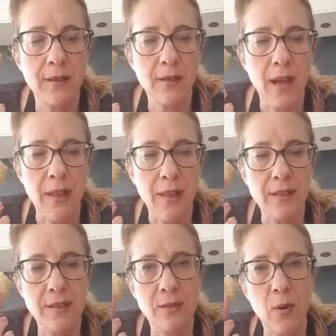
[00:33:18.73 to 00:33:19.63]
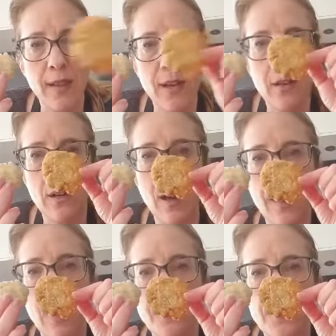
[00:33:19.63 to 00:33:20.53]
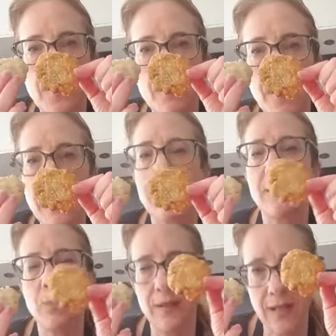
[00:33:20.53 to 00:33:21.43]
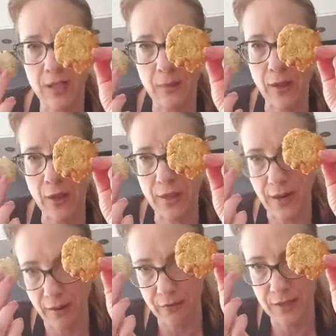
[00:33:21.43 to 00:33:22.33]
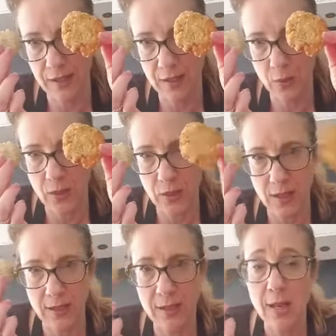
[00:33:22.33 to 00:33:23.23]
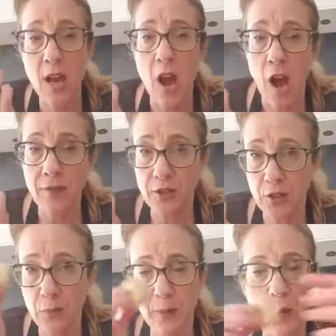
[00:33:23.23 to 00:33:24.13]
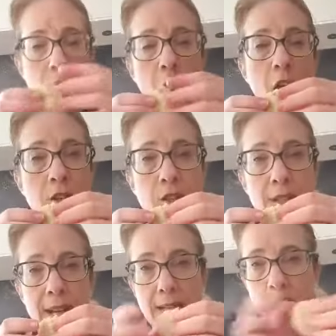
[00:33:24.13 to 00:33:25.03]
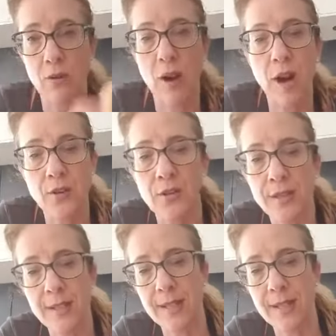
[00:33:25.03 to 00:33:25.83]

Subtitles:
And then this is what they look like after they've baked. This one's actually a bit thinner. I obviously squished this. Oven should be on 180 or 160. Okay?